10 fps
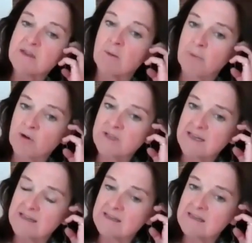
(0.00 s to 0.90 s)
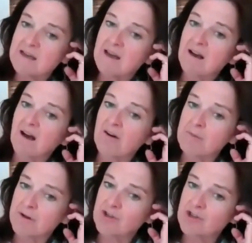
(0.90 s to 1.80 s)
our bodies, our
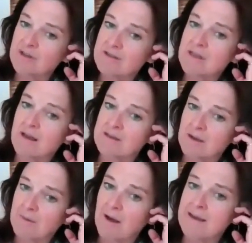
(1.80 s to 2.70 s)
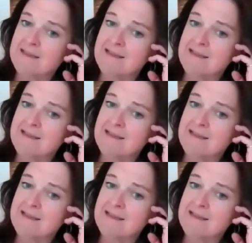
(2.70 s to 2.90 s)
emotions, our minds.